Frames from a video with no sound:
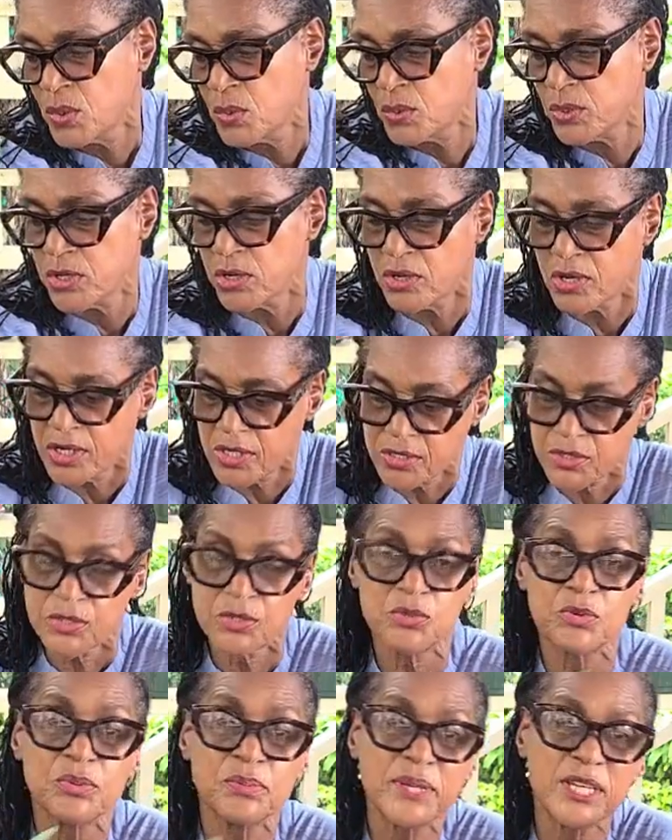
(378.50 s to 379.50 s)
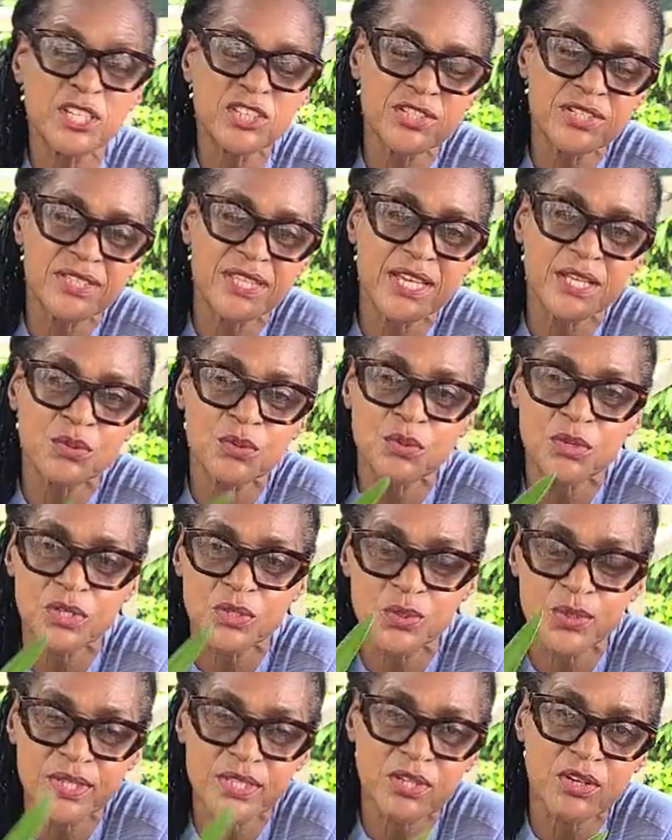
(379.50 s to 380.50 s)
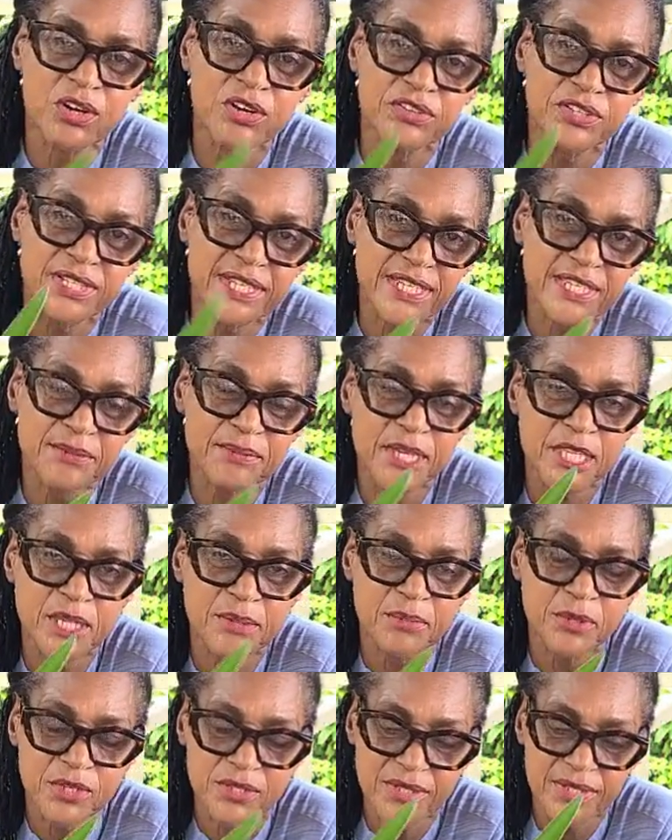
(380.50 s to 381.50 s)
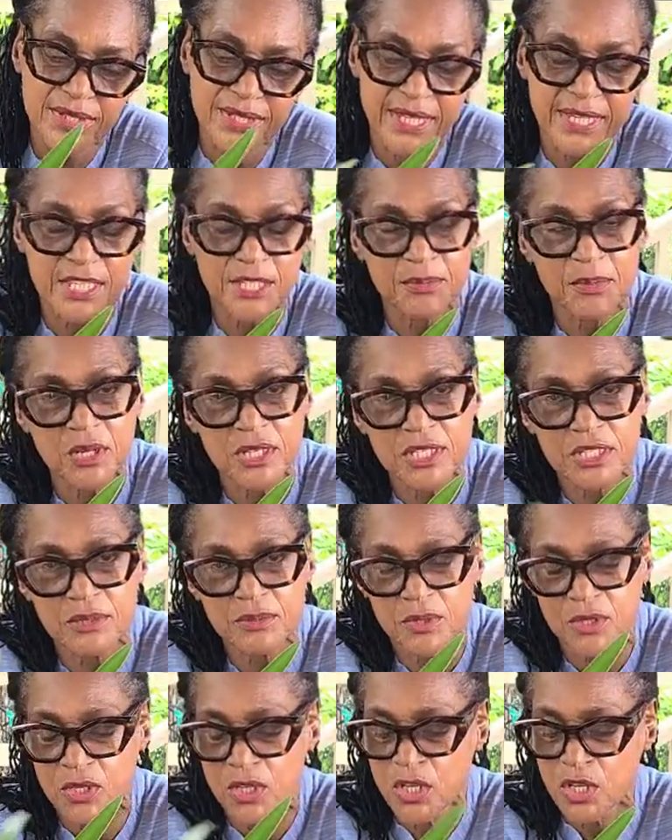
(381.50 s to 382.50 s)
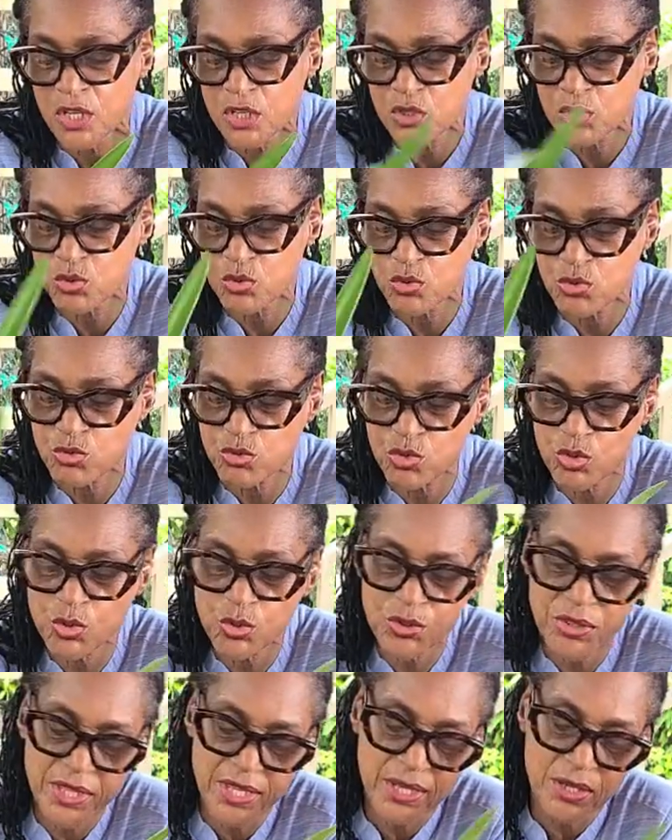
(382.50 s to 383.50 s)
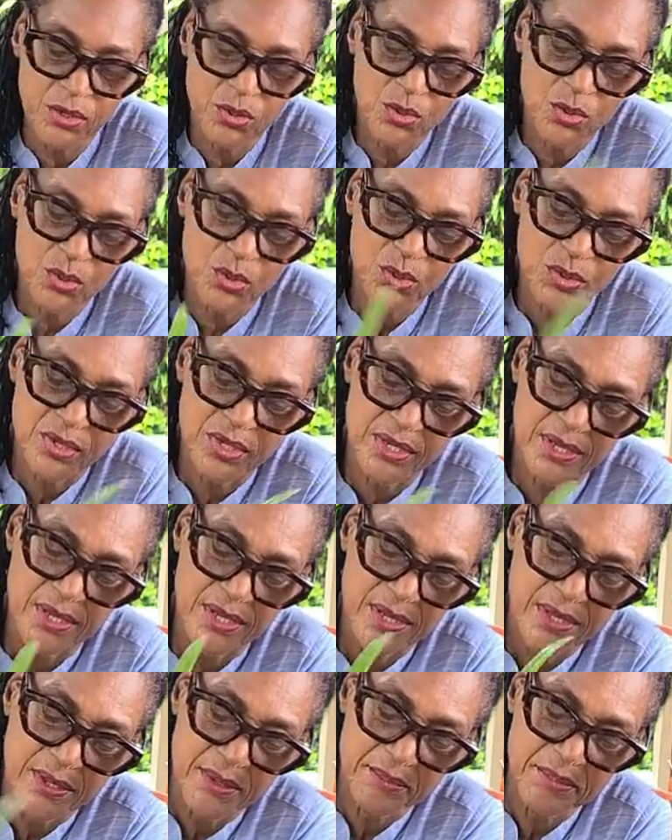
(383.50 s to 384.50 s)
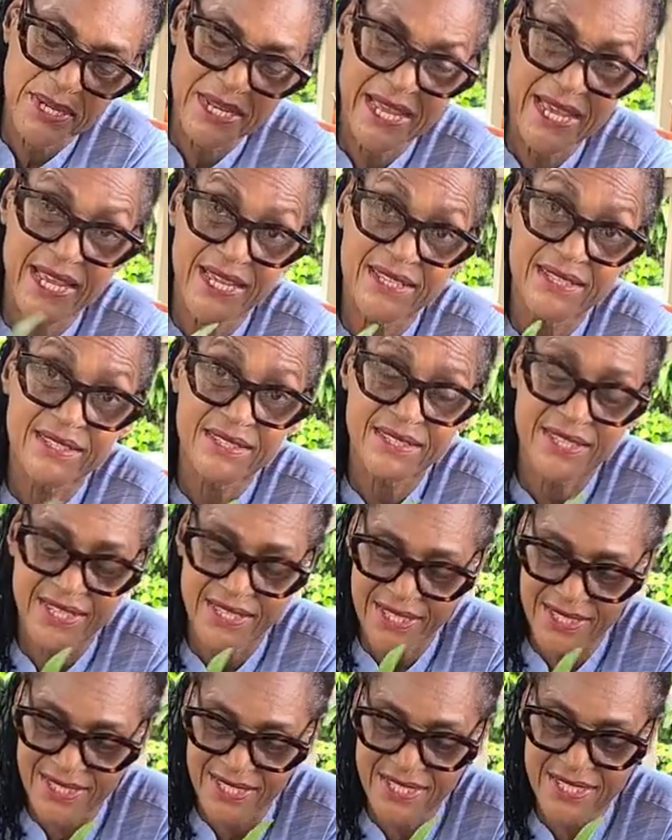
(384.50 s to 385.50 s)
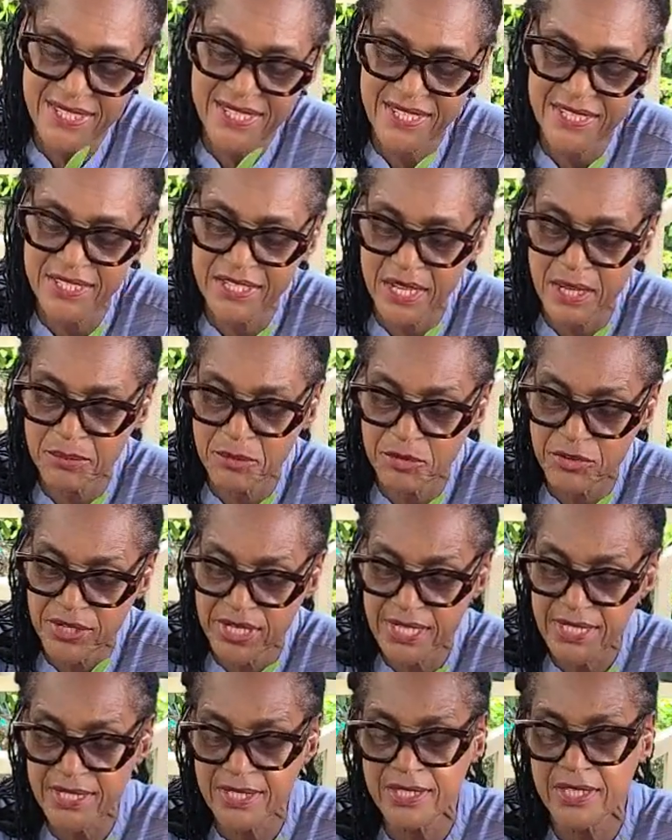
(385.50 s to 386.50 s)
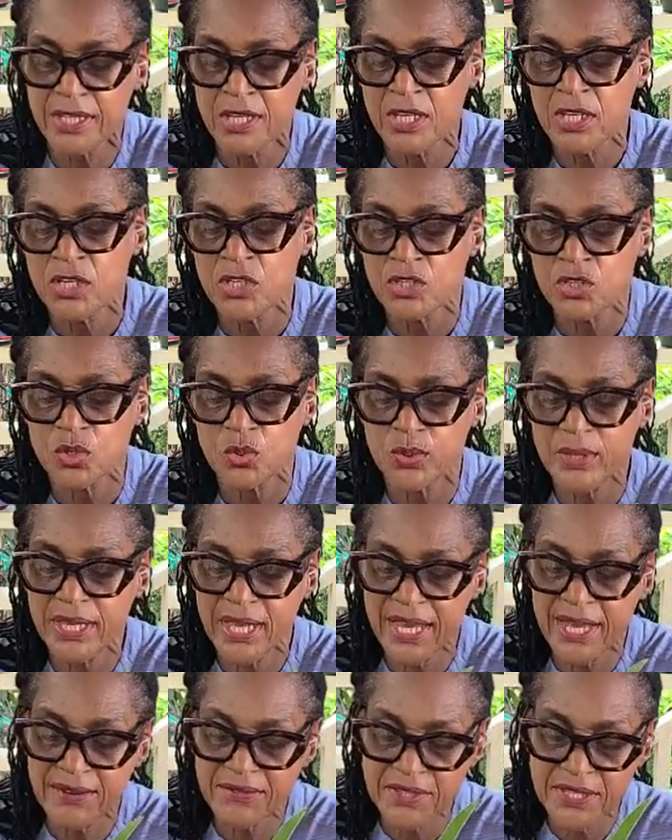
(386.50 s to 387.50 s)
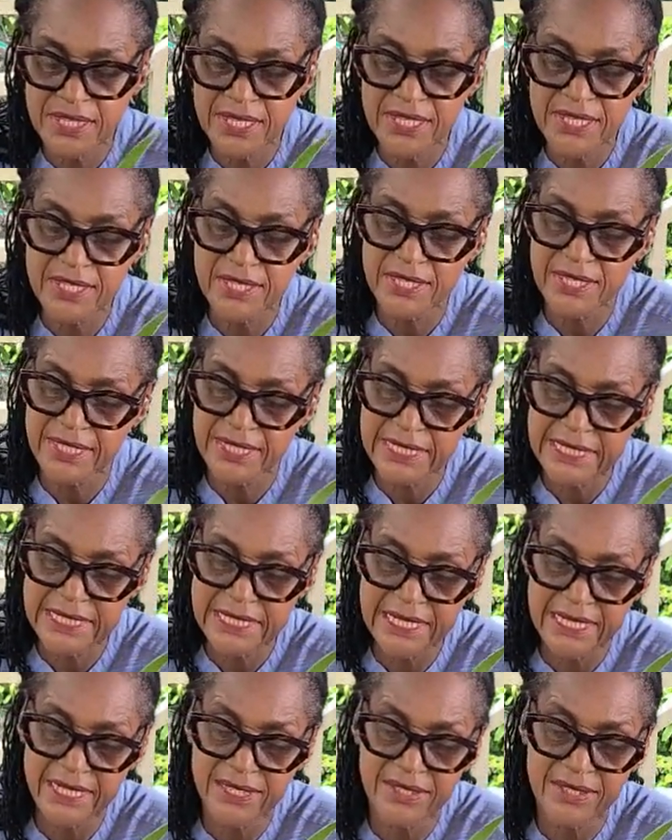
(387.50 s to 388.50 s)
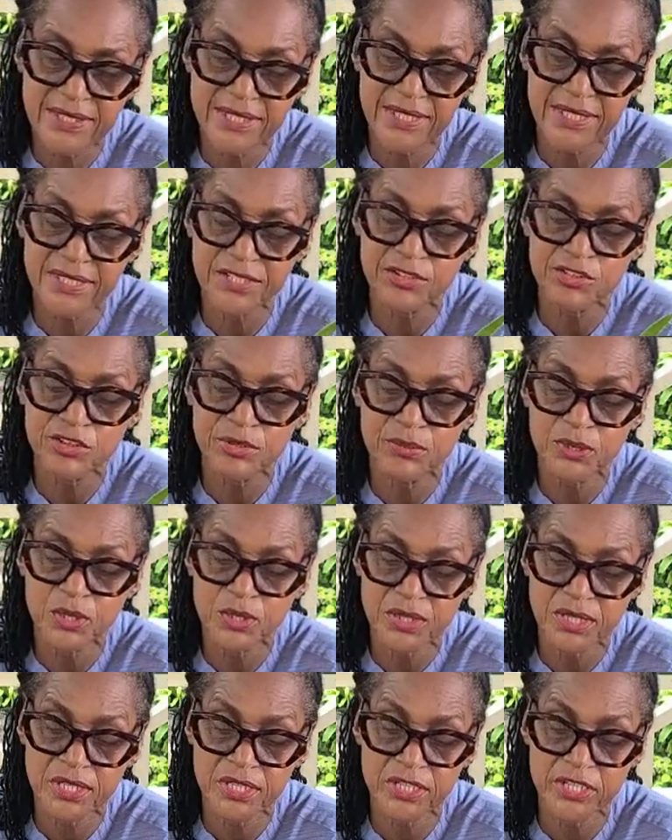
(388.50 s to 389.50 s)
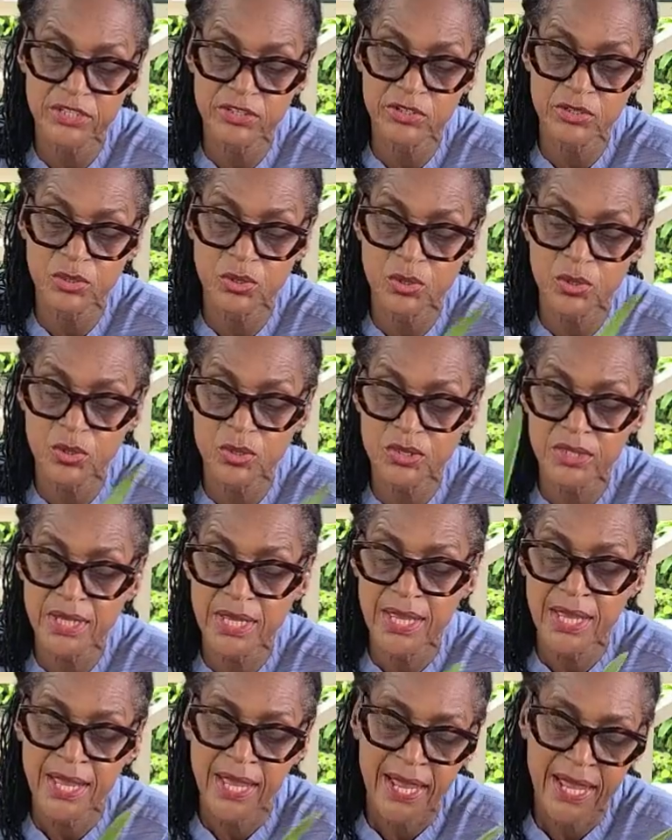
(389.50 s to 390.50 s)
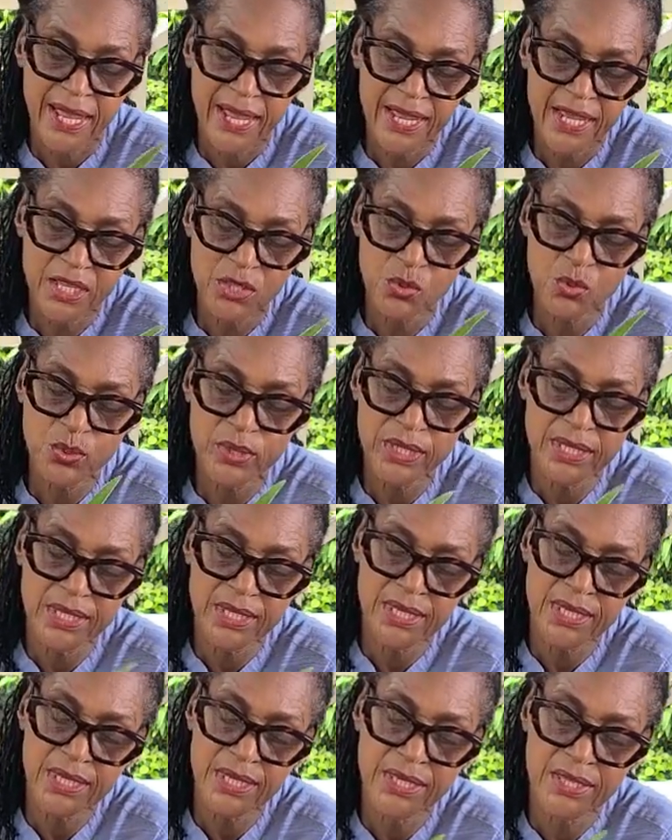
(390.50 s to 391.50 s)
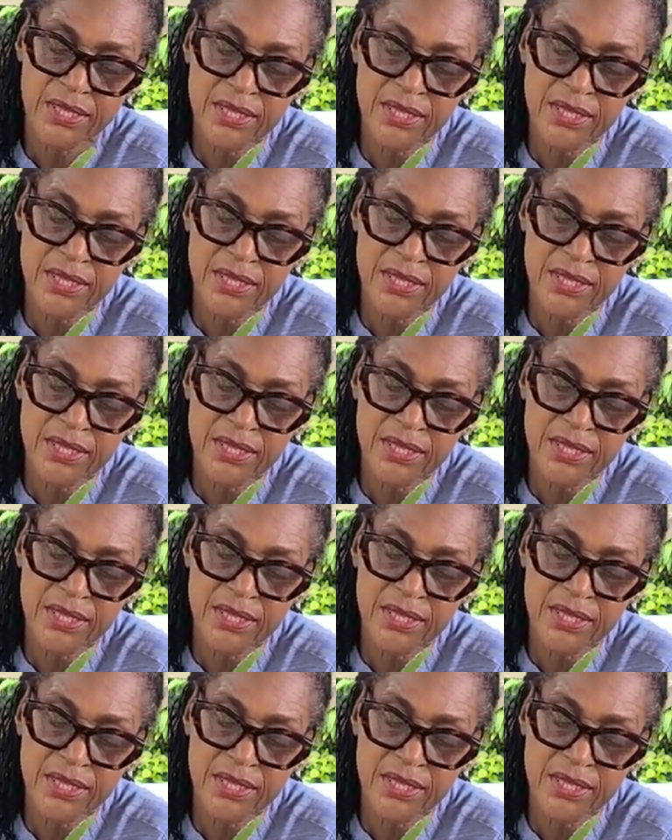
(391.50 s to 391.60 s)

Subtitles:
We also mentioned that we want to encourage as many persons as possible to grow their own plants, and in this case, Amaryllis. So we have these seedlings. These are about a year old, and